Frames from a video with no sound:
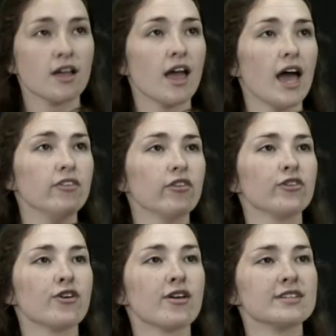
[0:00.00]
And you'll
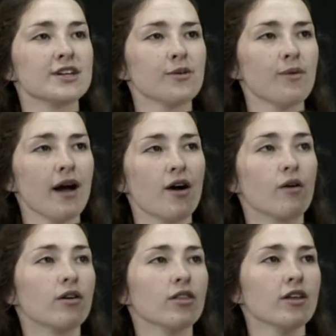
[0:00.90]
notice here, wow,
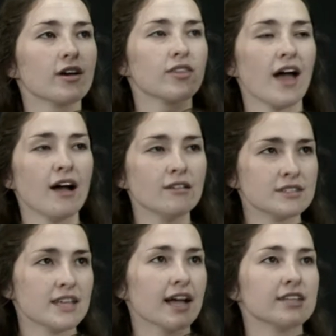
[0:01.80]
look, the
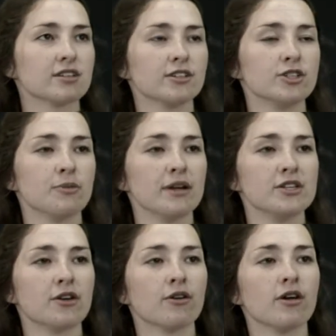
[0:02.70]
outsides are 2 by
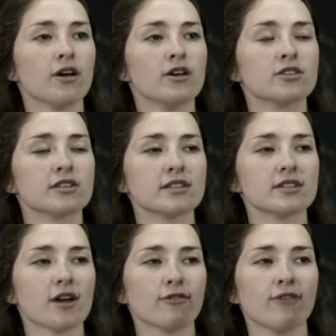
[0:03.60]
2. So this is
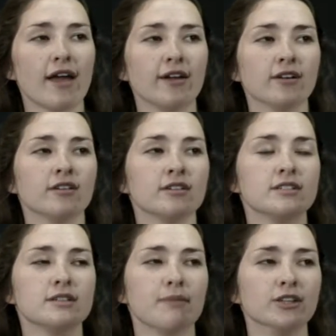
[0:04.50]
our final
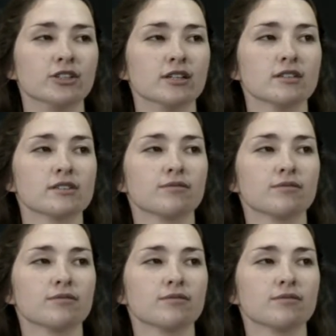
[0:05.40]
dimensions.